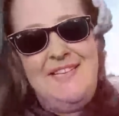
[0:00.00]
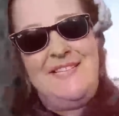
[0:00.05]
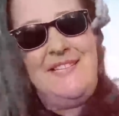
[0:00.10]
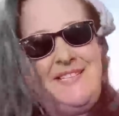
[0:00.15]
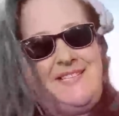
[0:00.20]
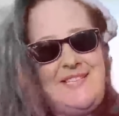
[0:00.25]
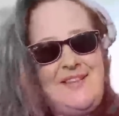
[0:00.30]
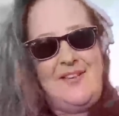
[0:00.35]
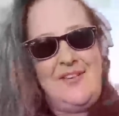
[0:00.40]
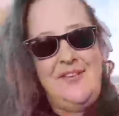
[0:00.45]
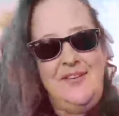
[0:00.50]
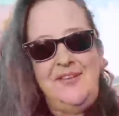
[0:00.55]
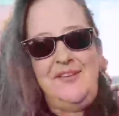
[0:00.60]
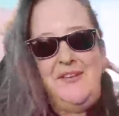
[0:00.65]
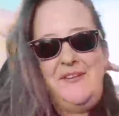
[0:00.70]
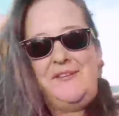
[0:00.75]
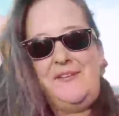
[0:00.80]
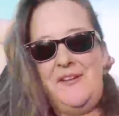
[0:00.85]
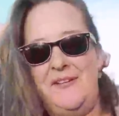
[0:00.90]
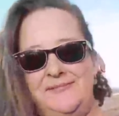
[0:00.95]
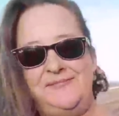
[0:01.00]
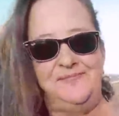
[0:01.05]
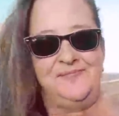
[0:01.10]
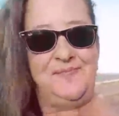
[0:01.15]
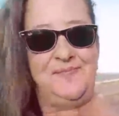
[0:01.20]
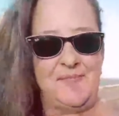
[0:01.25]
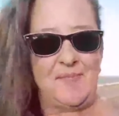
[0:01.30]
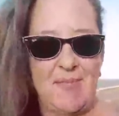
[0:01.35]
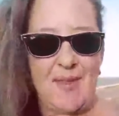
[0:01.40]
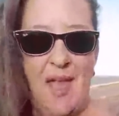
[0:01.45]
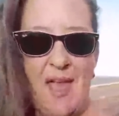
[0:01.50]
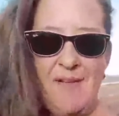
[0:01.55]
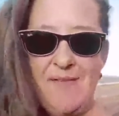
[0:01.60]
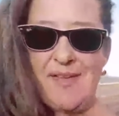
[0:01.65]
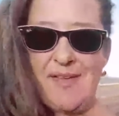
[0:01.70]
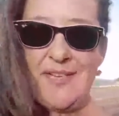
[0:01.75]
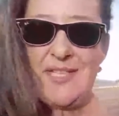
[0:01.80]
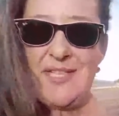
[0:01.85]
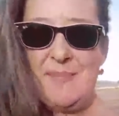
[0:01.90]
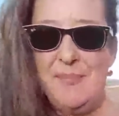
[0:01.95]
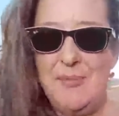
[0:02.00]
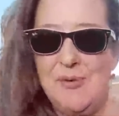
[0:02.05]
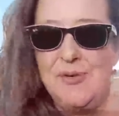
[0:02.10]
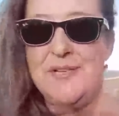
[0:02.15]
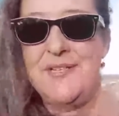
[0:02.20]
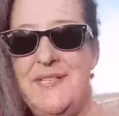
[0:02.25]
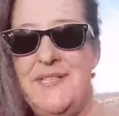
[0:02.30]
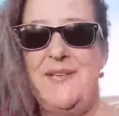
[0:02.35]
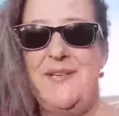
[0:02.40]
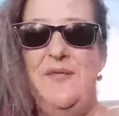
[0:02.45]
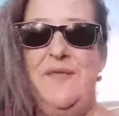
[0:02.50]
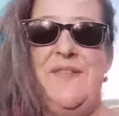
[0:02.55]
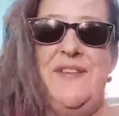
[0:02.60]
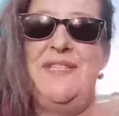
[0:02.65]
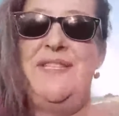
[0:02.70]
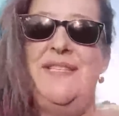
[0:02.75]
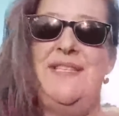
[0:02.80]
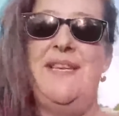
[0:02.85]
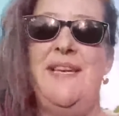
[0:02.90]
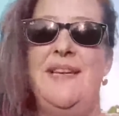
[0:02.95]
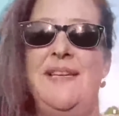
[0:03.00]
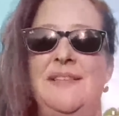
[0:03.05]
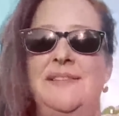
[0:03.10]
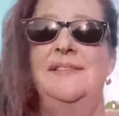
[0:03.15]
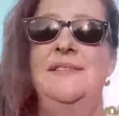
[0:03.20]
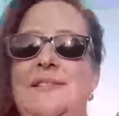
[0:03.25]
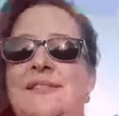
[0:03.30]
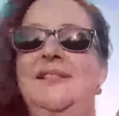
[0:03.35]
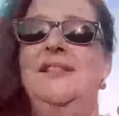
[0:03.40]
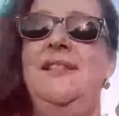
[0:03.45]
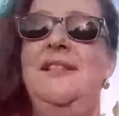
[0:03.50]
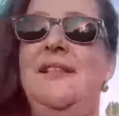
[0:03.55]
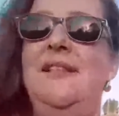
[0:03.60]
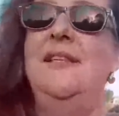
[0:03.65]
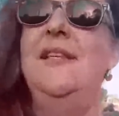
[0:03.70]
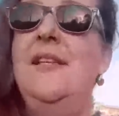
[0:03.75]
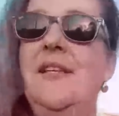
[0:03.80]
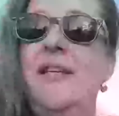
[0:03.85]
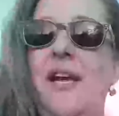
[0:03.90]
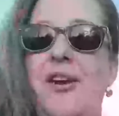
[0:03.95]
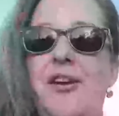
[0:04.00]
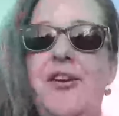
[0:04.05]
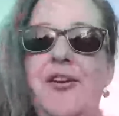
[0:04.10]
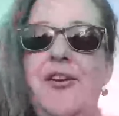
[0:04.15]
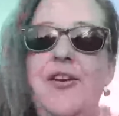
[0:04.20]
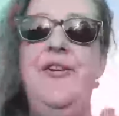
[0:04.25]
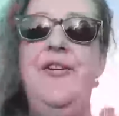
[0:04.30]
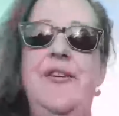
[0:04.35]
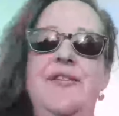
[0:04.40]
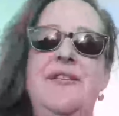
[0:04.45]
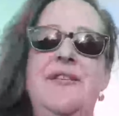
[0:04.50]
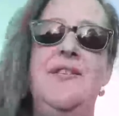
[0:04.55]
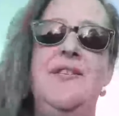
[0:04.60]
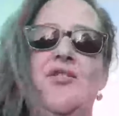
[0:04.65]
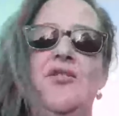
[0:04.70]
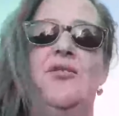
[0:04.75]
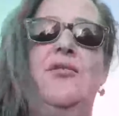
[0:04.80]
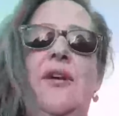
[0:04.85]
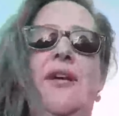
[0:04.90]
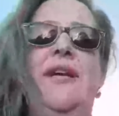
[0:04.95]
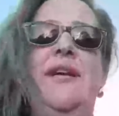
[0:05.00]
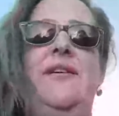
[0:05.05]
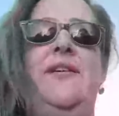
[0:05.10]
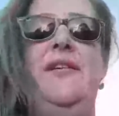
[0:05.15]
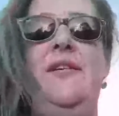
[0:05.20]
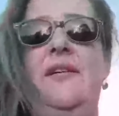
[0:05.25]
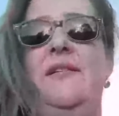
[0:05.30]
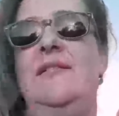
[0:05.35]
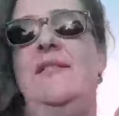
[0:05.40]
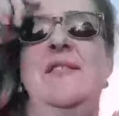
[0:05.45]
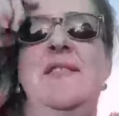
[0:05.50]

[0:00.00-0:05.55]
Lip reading: So, I've actually bought a selfie stick. I don't know who's joined.